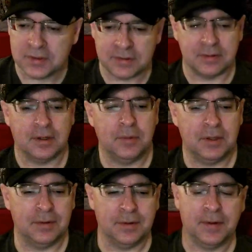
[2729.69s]
I mean,
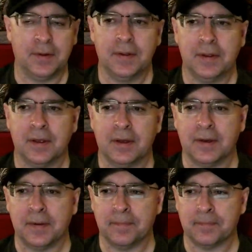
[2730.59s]
um,
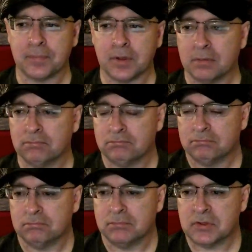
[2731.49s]

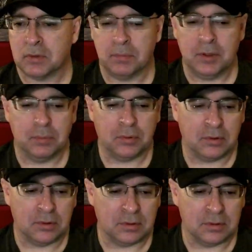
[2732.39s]
some people,